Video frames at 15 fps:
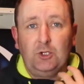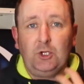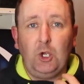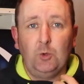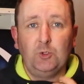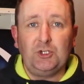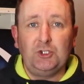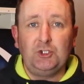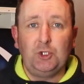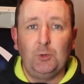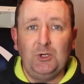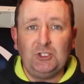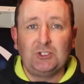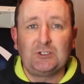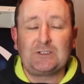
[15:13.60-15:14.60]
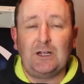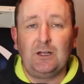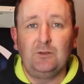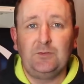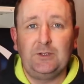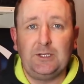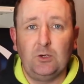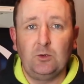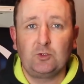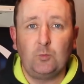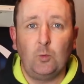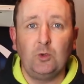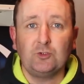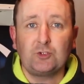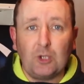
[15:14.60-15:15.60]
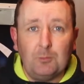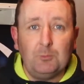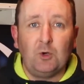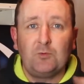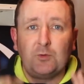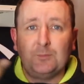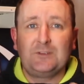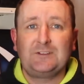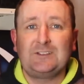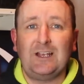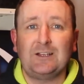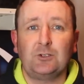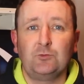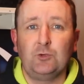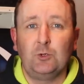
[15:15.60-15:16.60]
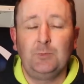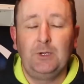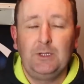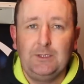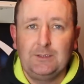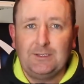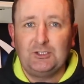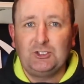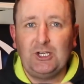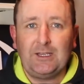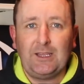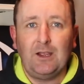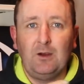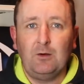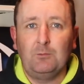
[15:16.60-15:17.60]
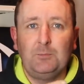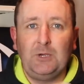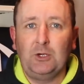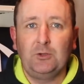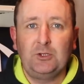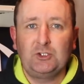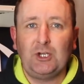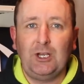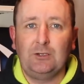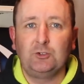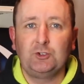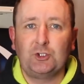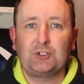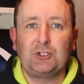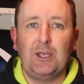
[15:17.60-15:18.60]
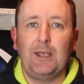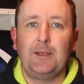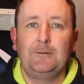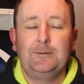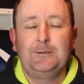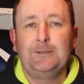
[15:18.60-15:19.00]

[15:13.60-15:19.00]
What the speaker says: coaching tuition style videos, ones that are more from this tattle room, then check out my other channel just there.